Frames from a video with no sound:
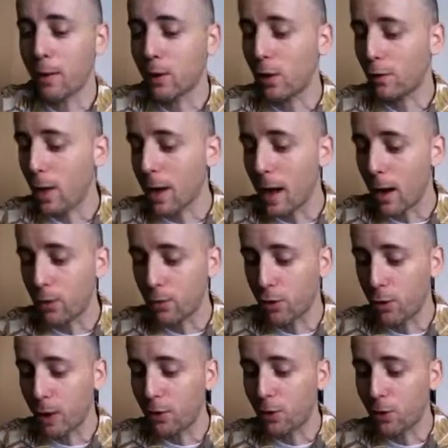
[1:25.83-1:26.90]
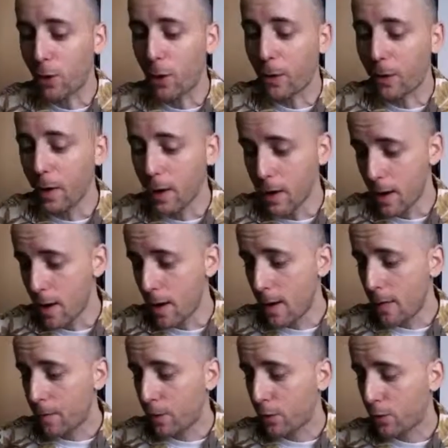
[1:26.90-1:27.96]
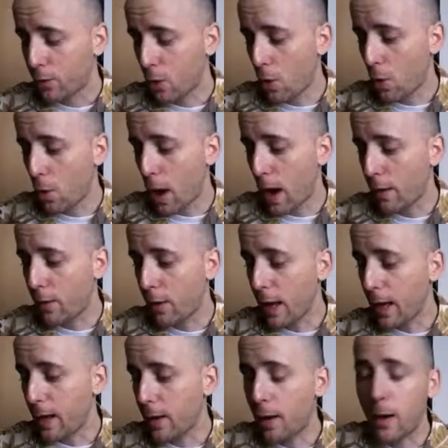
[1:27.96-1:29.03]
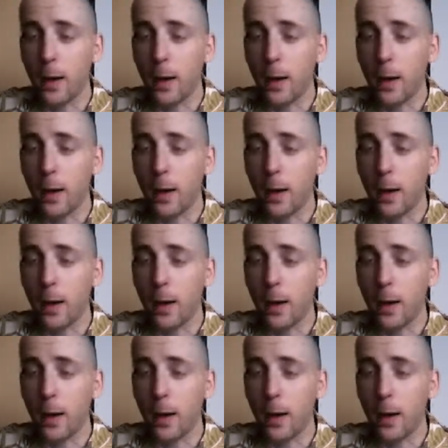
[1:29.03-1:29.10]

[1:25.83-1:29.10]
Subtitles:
So I think it's going to be a 2-part video, so